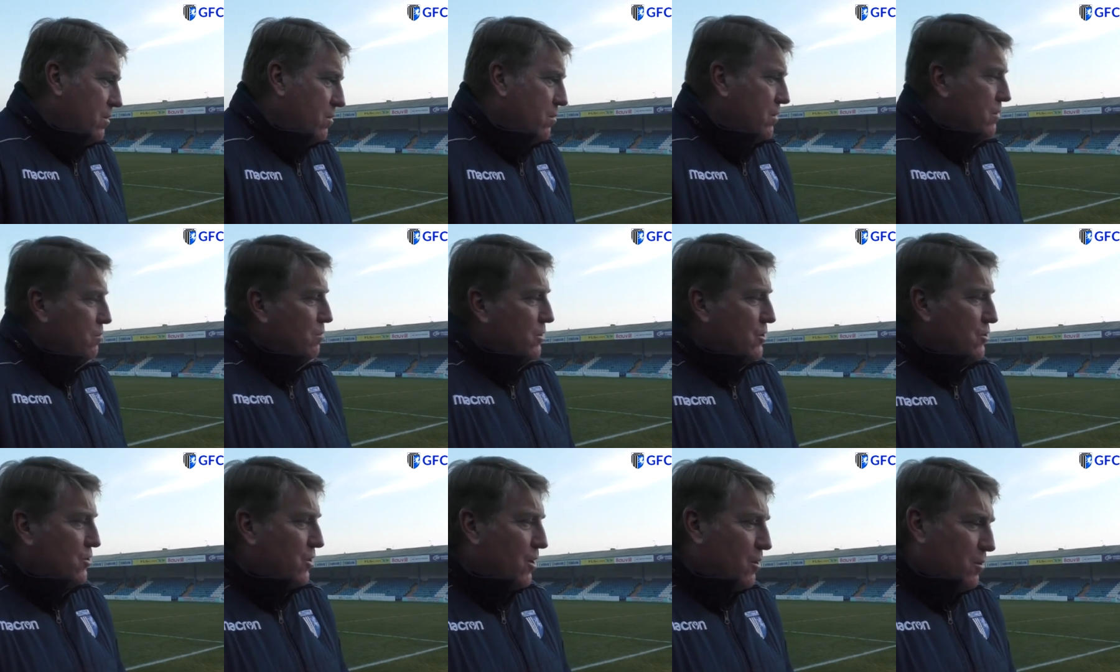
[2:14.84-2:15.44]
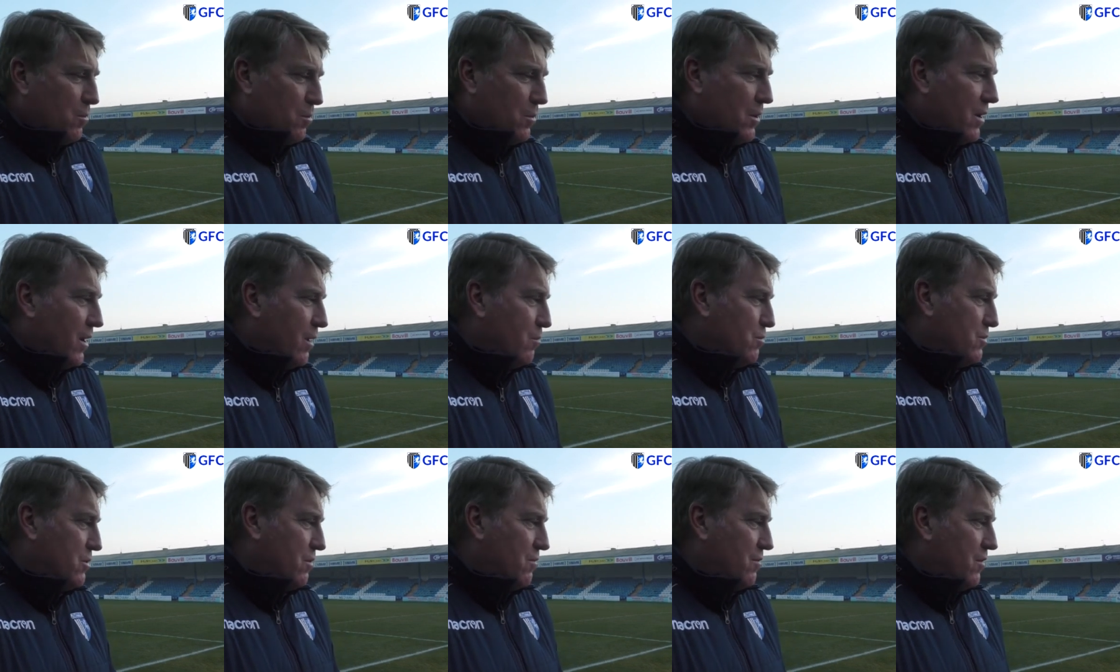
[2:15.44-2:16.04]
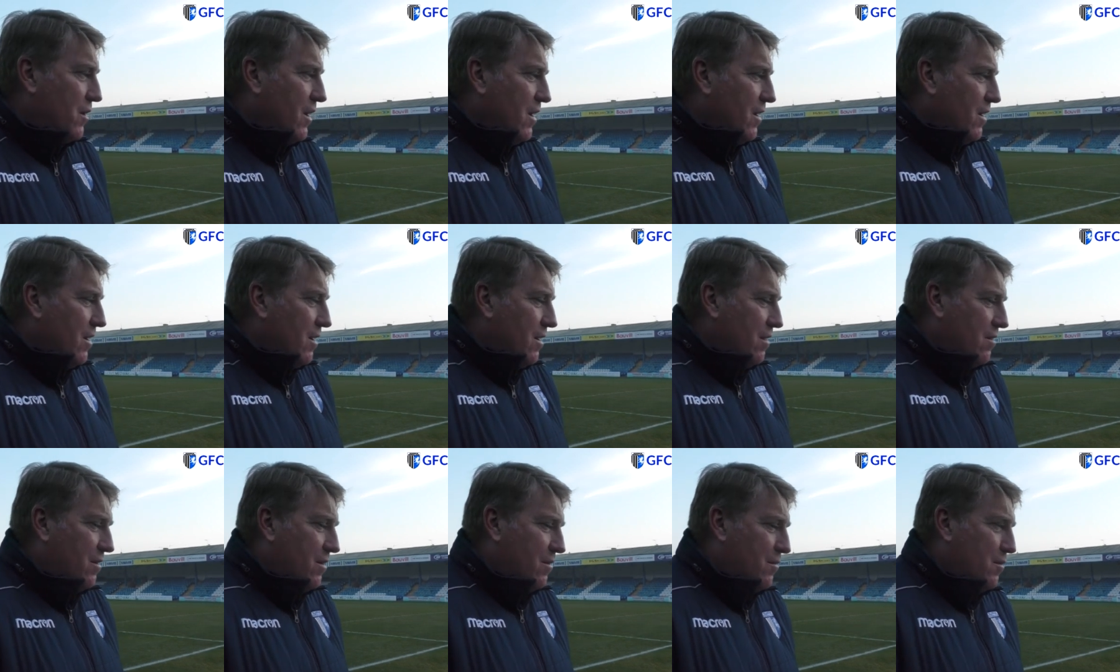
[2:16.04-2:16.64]
we, we showed them clips of
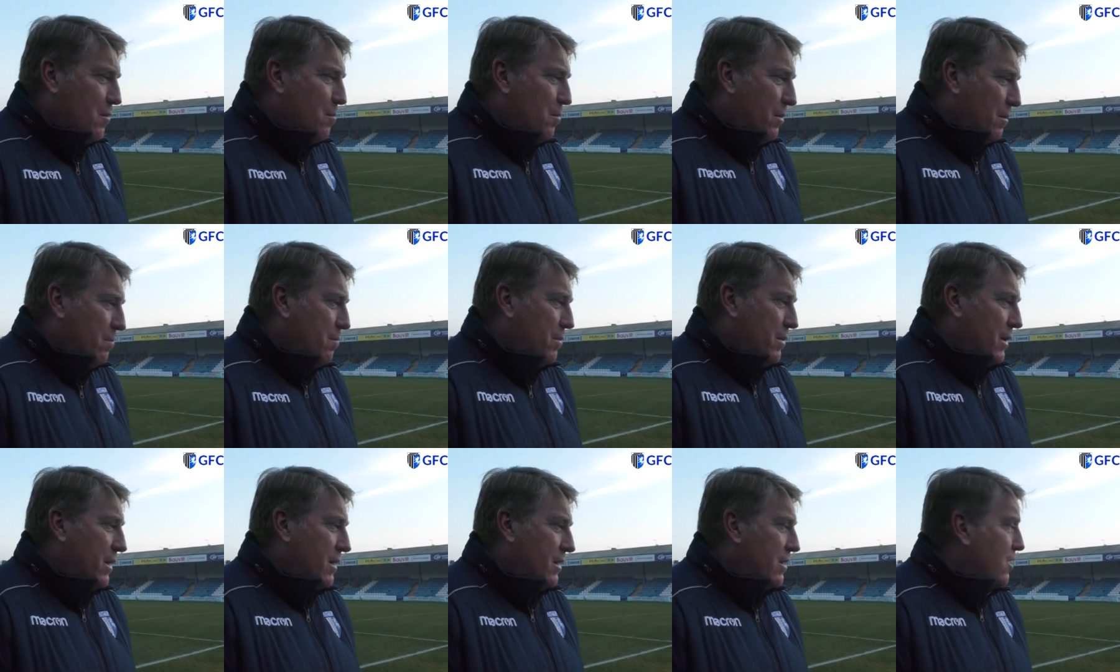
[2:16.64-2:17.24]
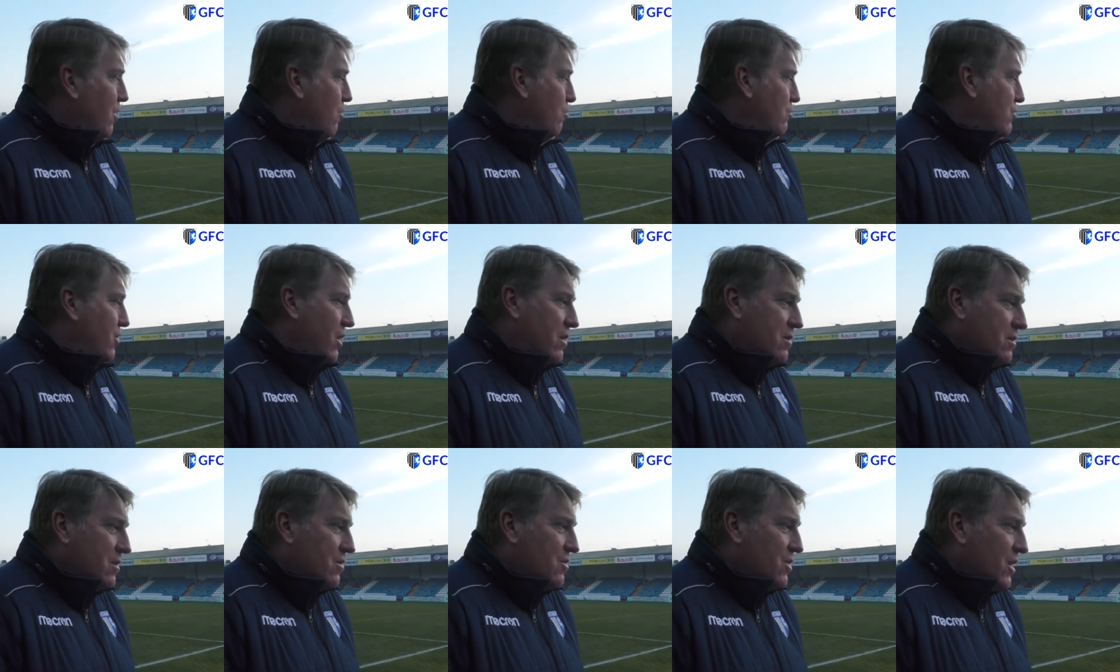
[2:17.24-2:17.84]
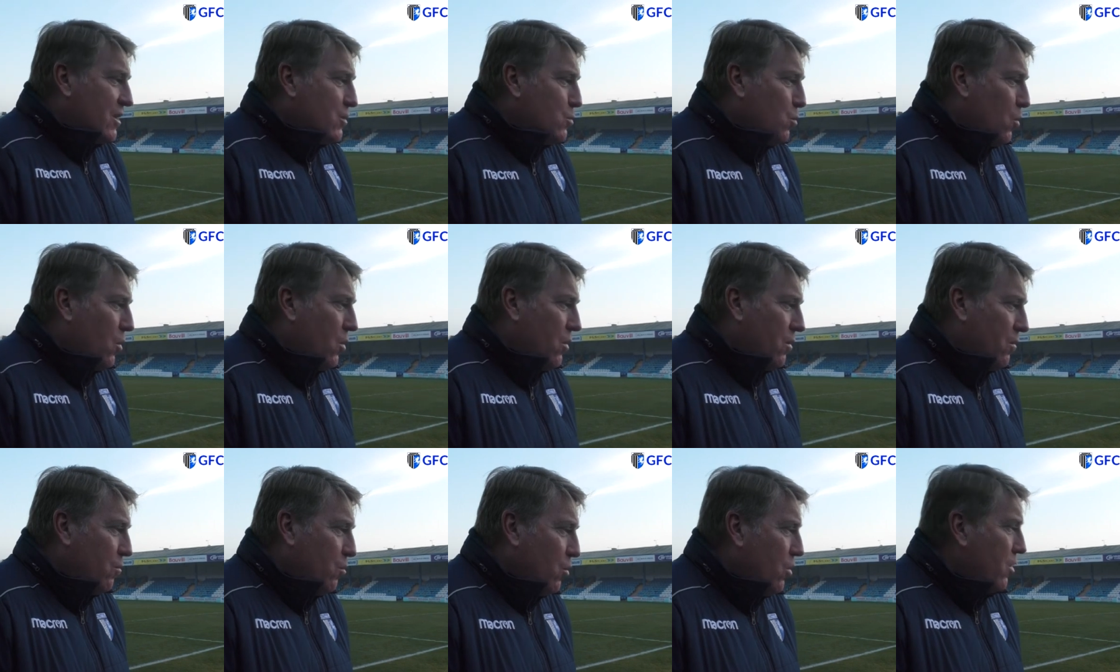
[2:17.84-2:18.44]
uh, of them beating Colchester six
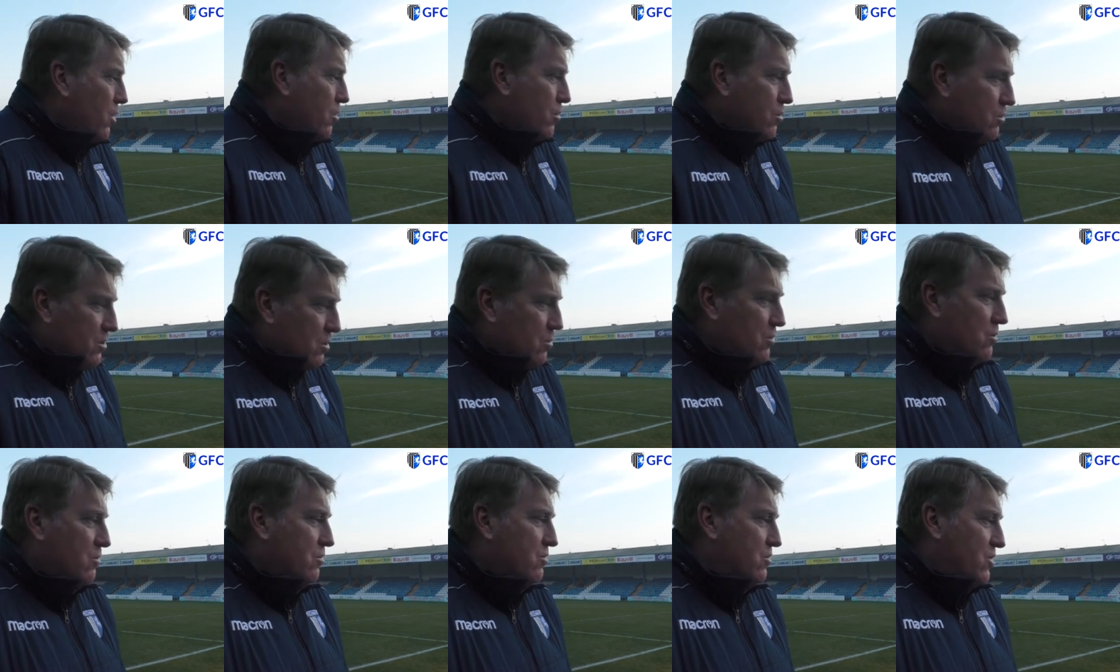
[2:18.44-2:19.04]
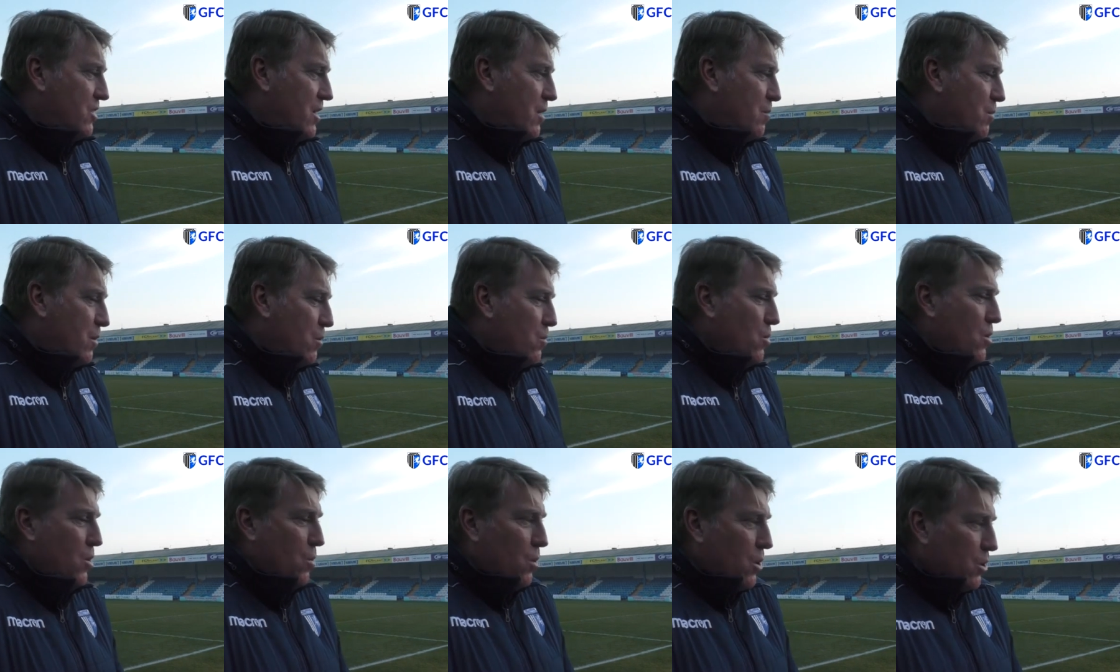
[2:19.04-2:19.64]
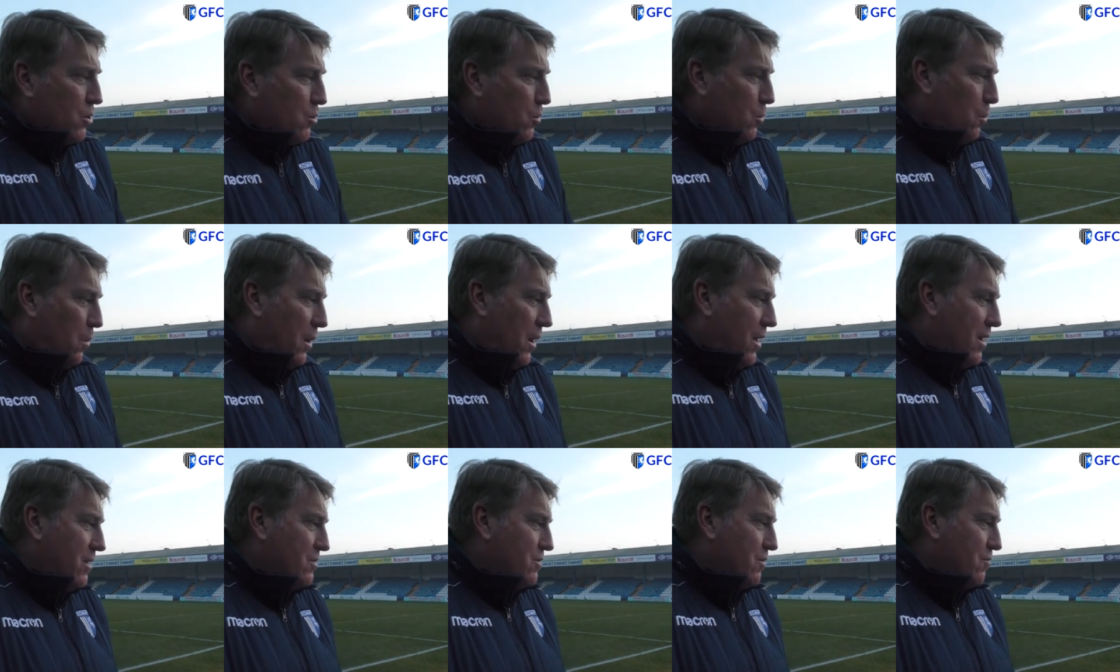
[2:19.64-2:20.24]
one, and what a good good team they were, what good
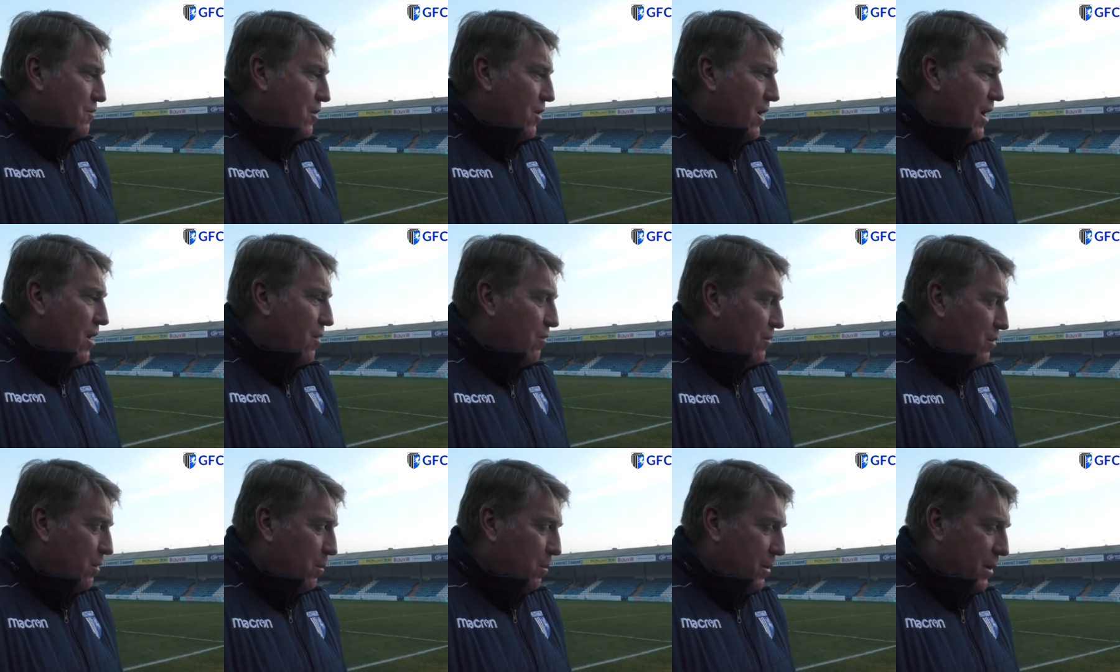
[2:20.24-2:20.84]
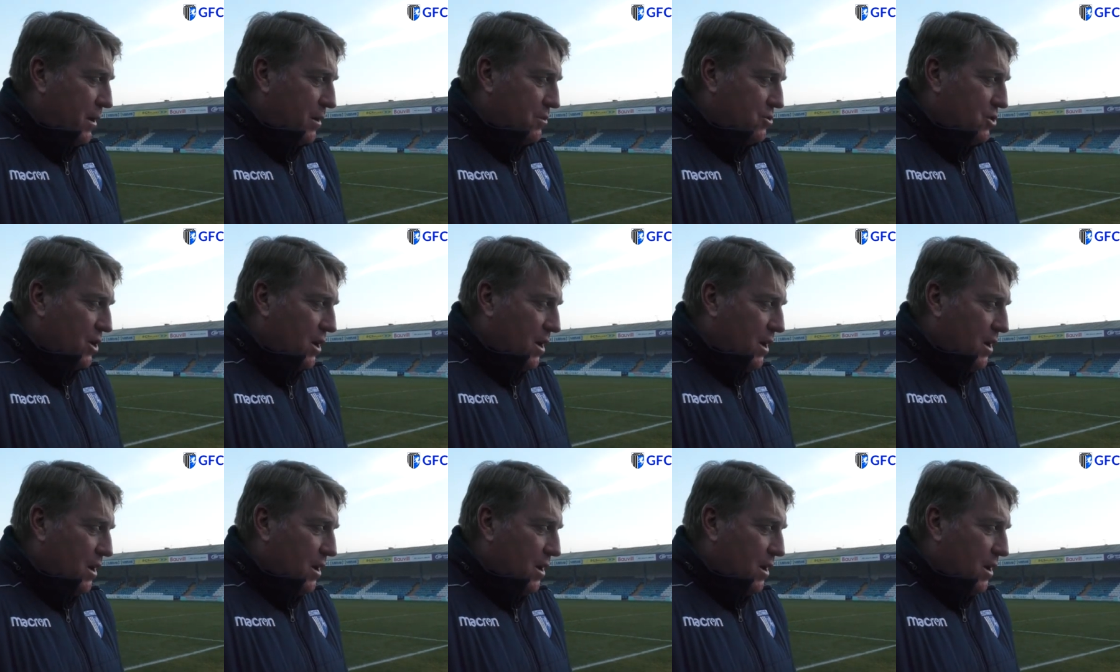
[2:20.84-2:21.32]
players they've got out on the pitch,